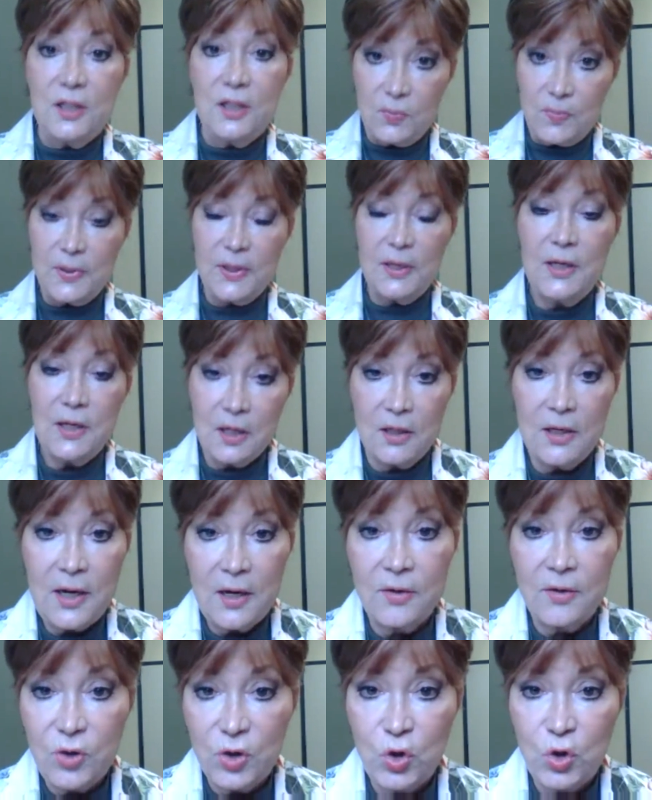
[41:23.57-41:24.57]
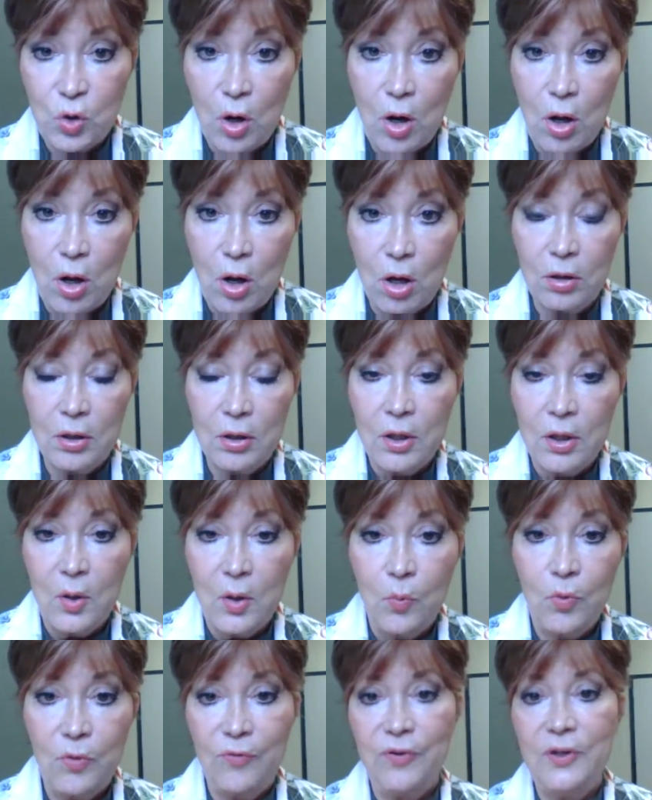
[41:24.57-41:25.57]
depending on how strong
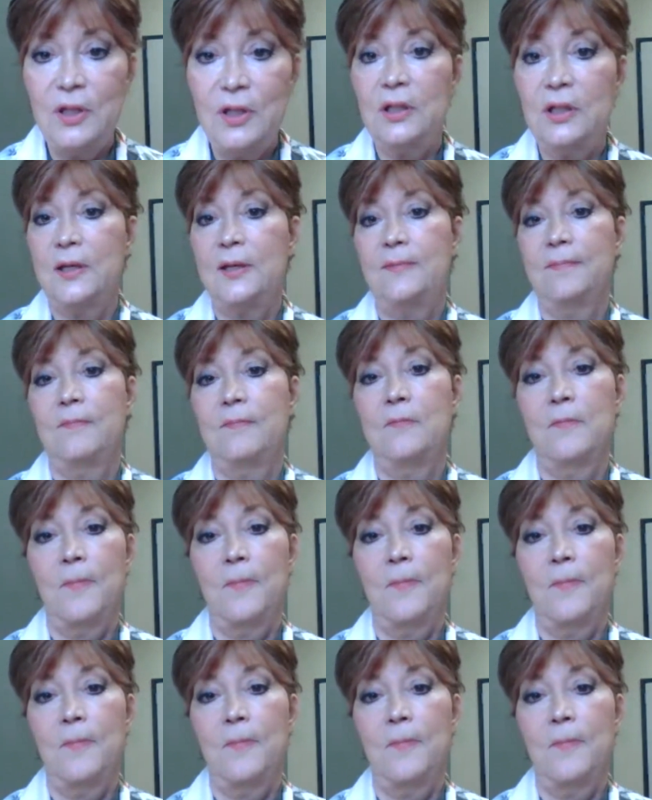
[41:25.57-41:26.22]
we're feeling it